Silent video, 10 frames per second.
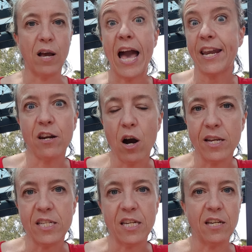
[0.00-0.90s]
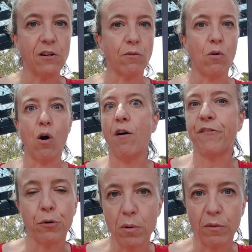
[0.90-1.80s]
add an idea or
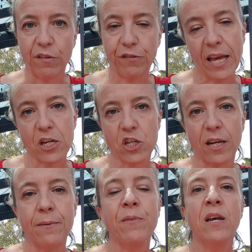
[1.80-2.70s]
offer a reflection,